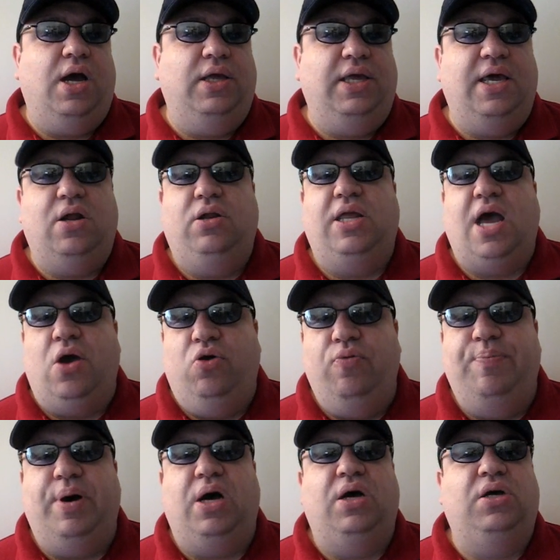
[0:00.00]
you get on Yahoo
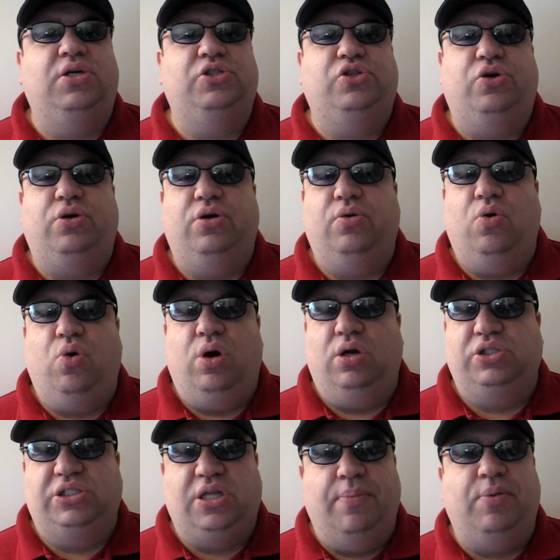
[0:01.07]
Buzz or
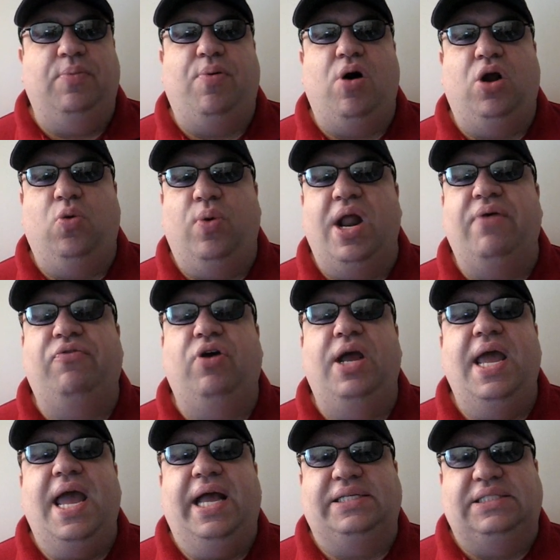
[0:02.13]
StumbleUpon or whatever,
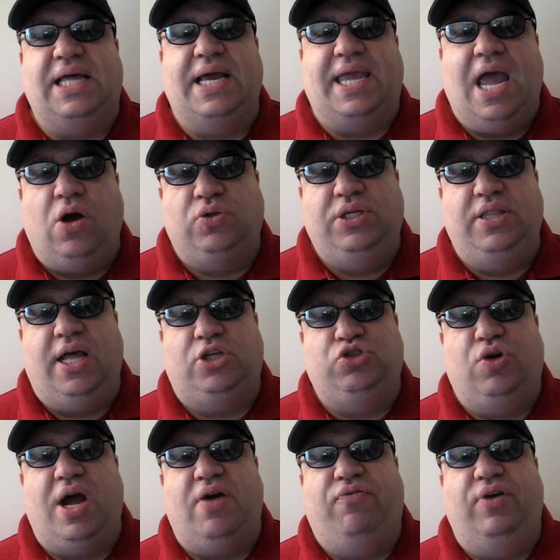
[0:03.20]
it's not counting that
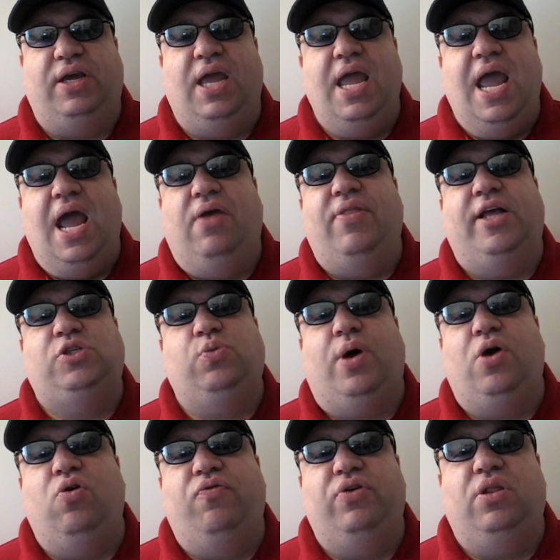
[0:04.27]
traffic. And that's why
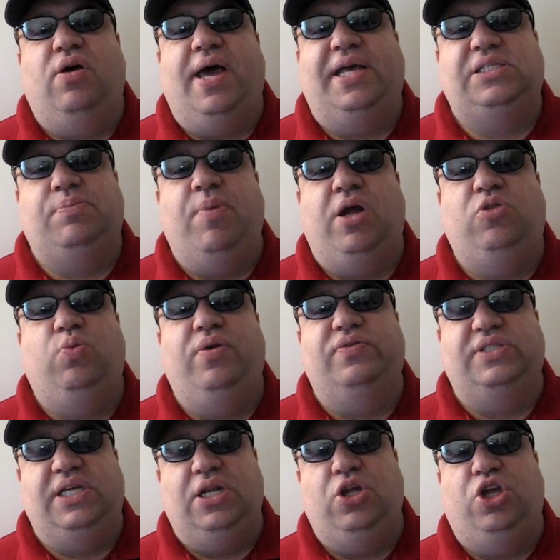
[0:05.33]
over the last month we've
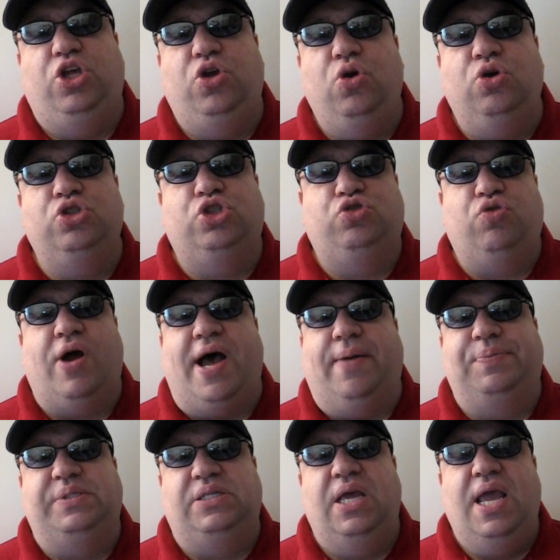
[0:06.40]
seen huge
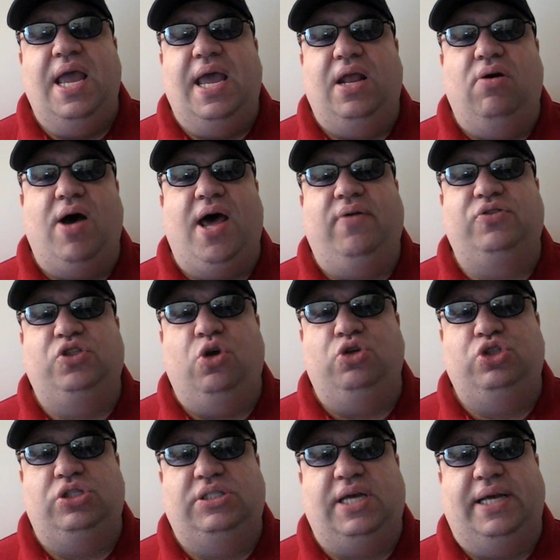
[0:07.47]
drops in a lot of
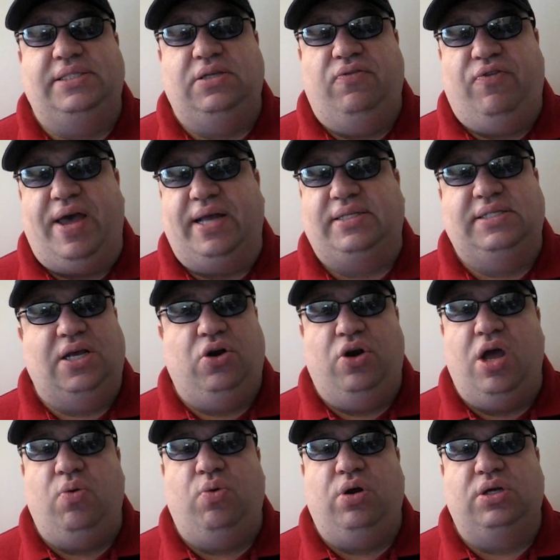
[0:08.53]
social sites. In fact, Center
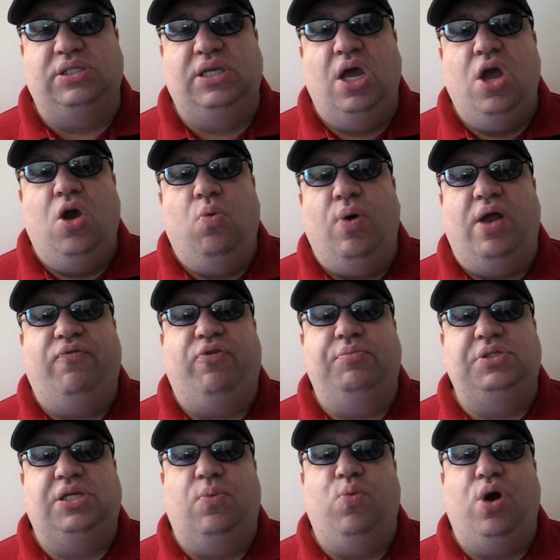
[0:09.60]
Networks went from
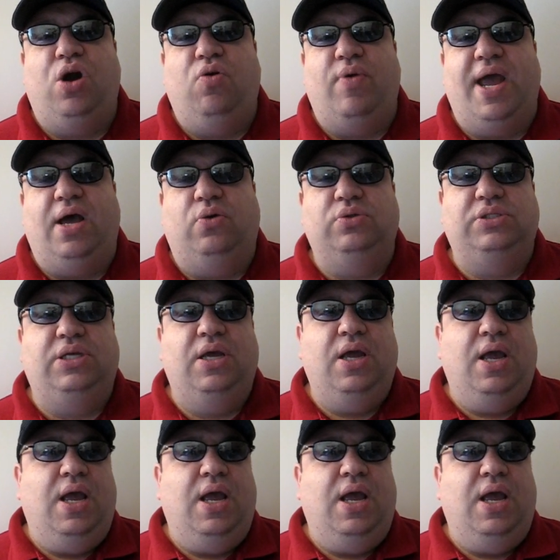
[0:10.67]
somewhere around,